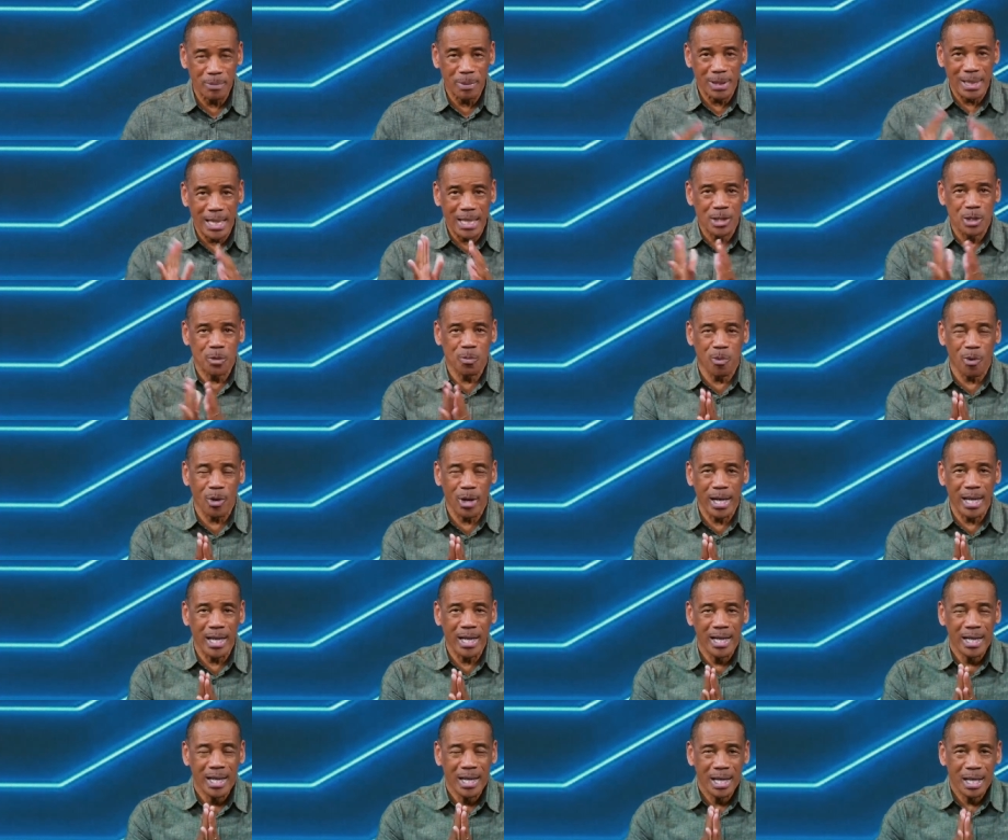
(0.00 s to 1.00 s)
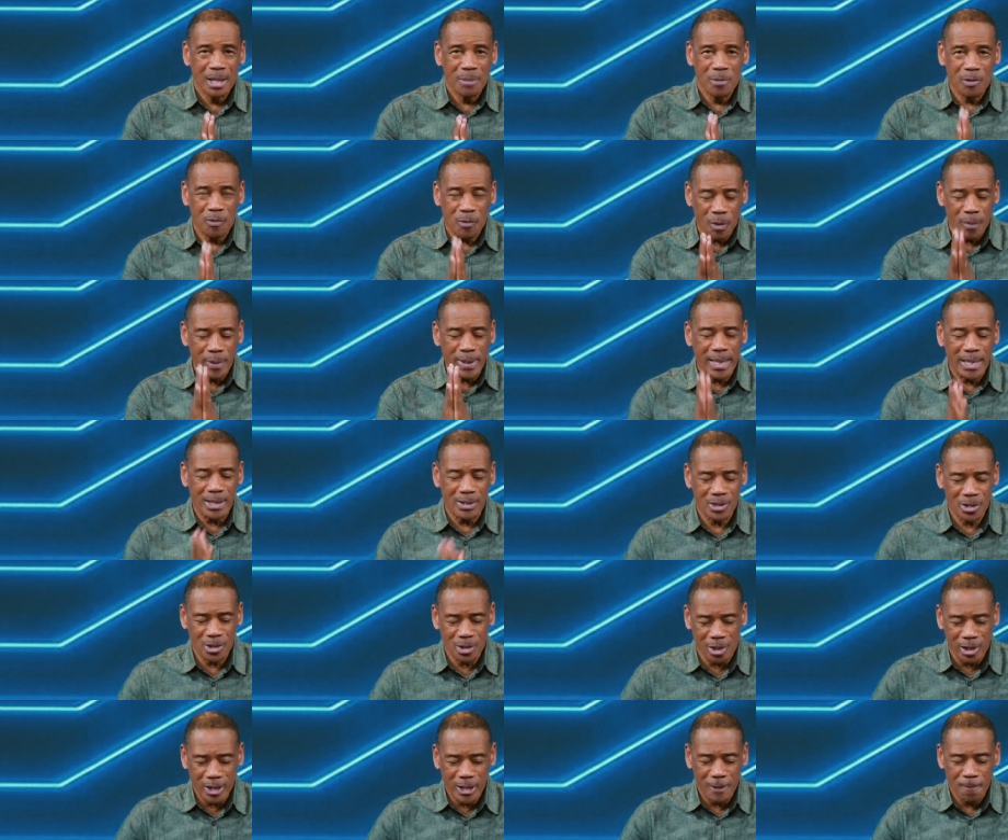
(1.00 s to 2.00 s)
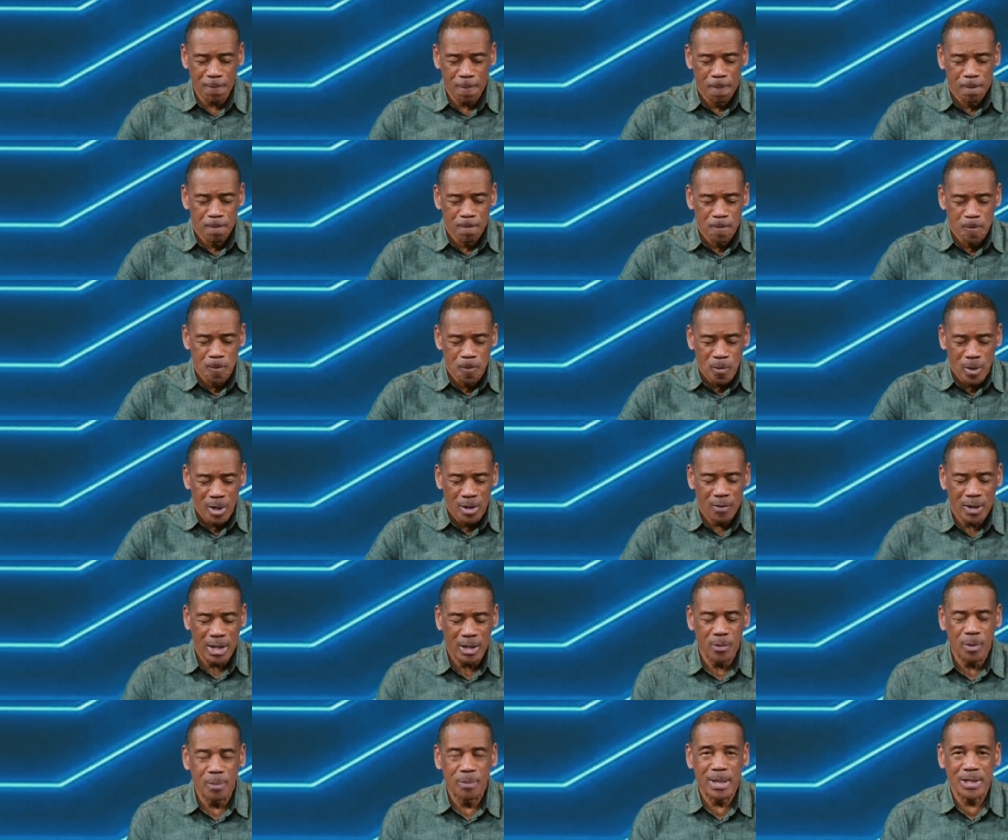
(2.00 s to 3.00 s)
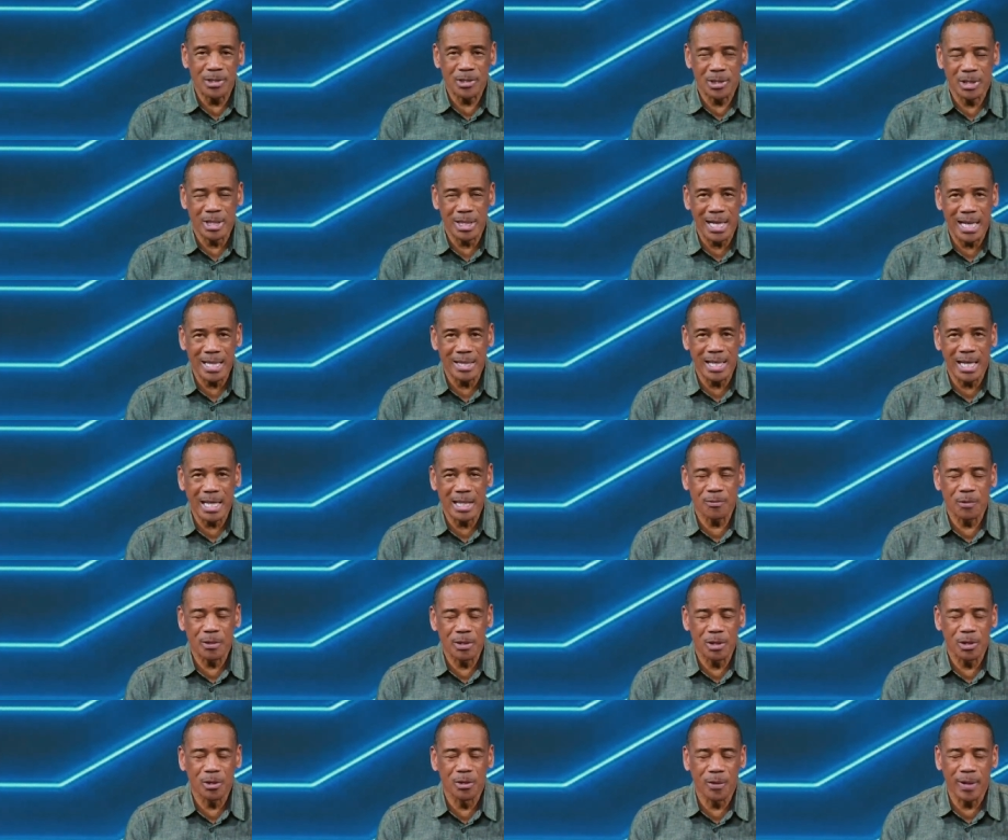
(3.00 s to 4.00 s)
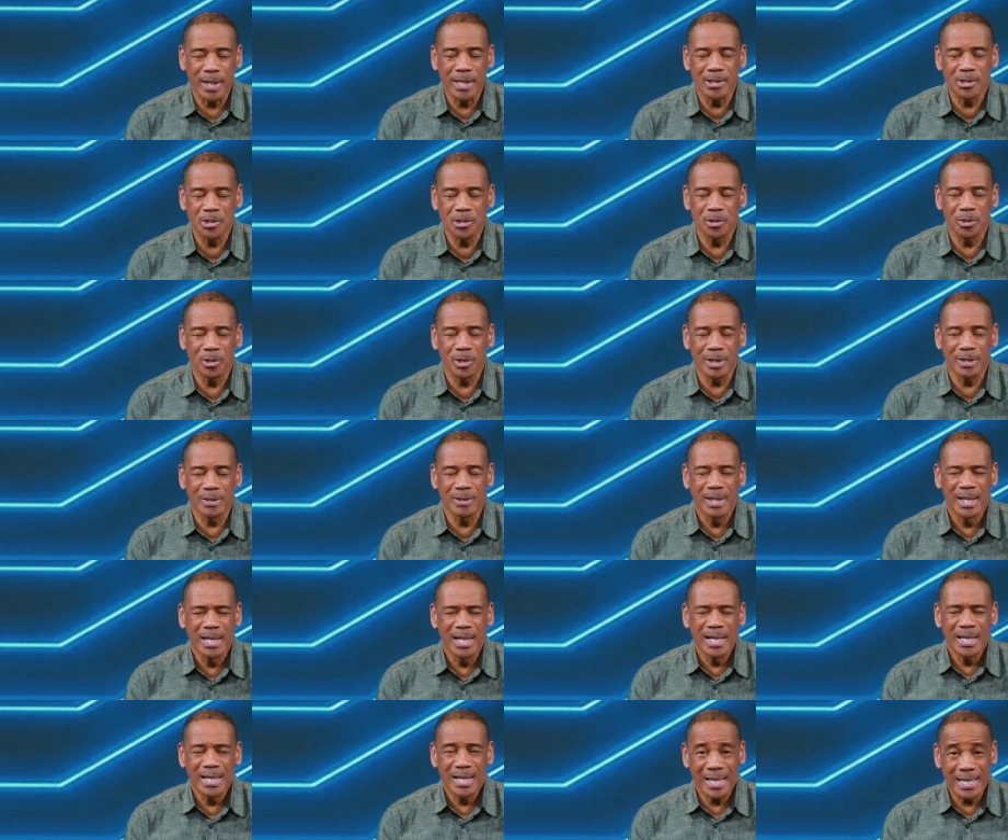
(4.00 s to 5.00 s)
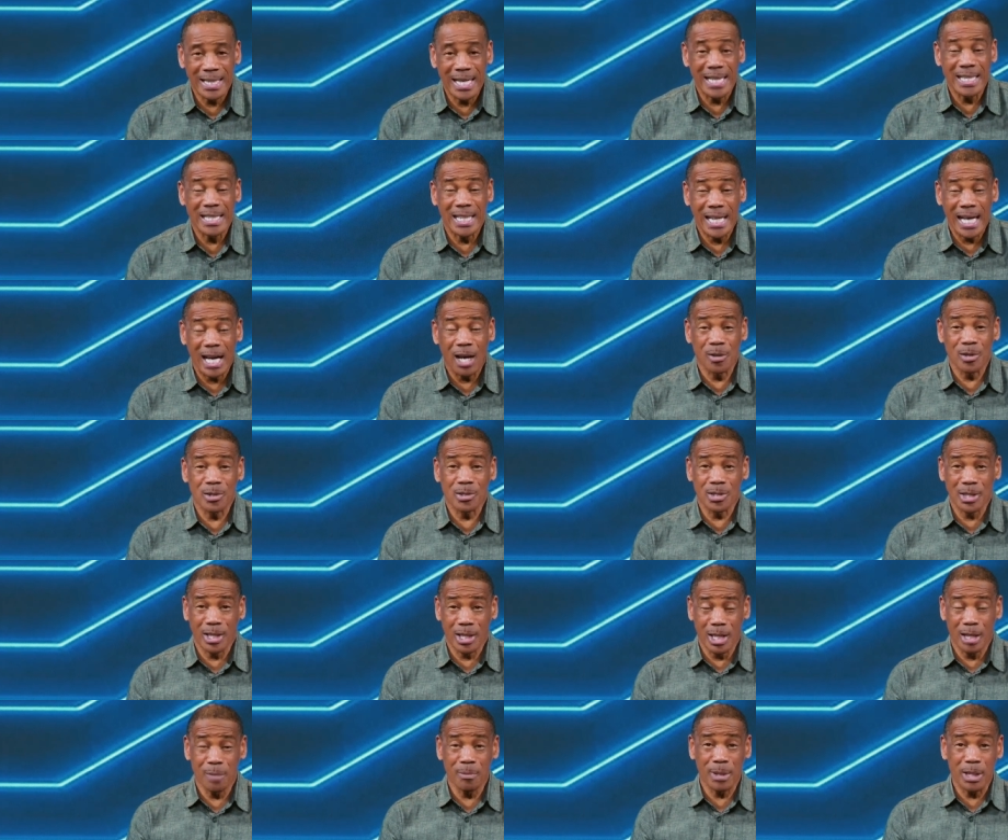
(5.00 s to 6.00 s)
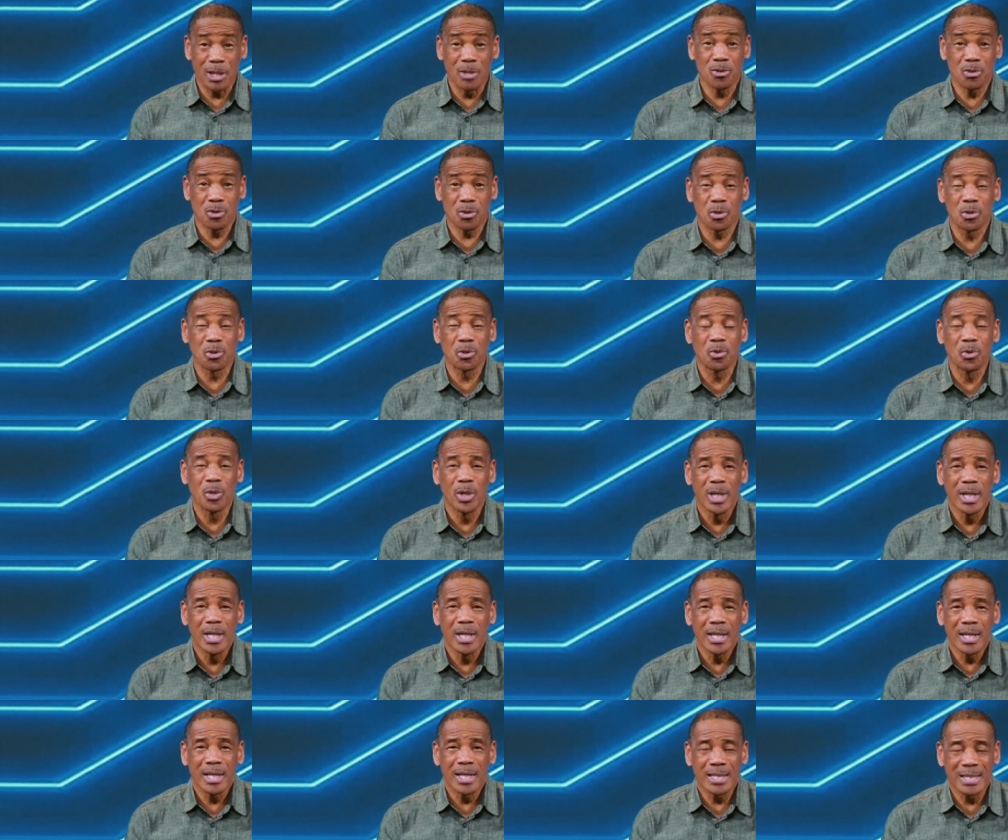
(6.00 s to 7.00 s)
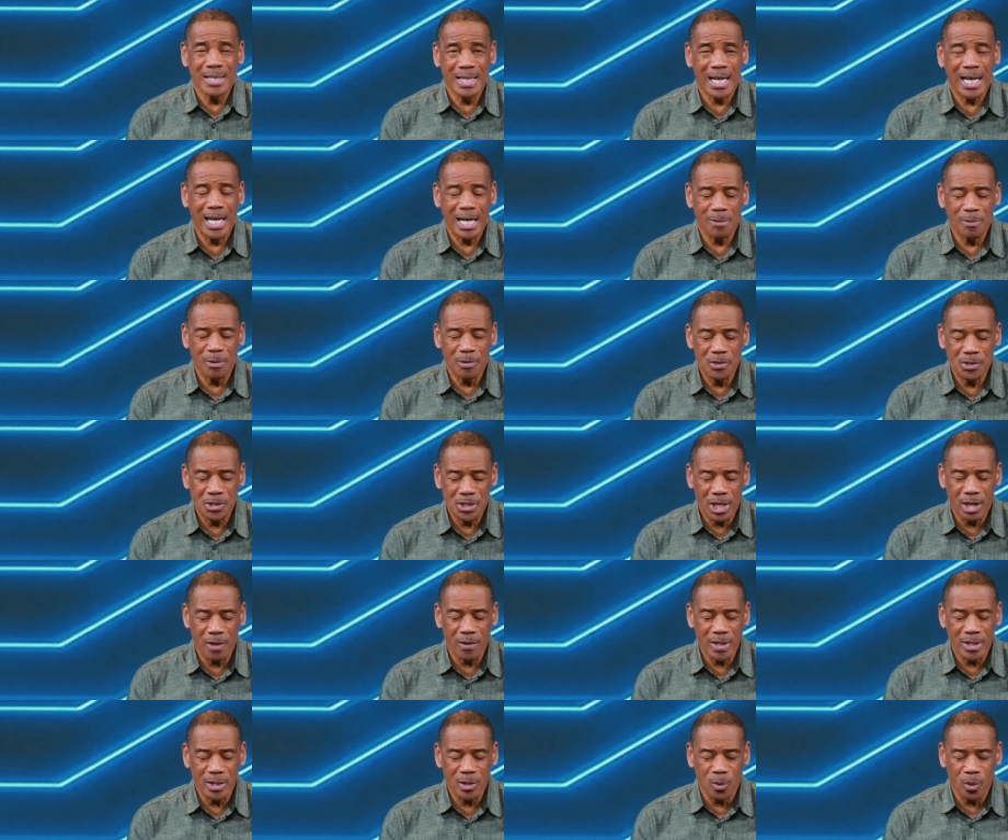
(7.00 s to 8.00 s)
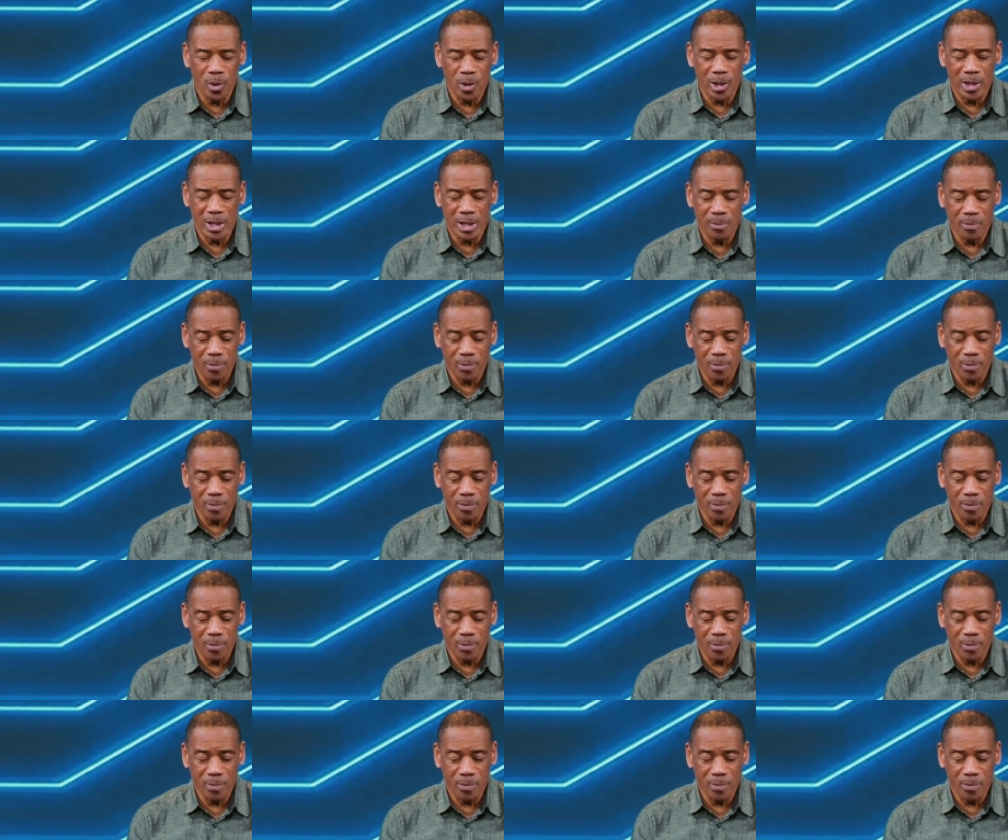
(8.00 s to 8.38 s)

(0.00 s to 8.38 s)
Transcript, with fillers: But let's pray before we get started. Father, we bless you tonight. Thank you for your grace. You have again allowed us to come into a time of sharing the word.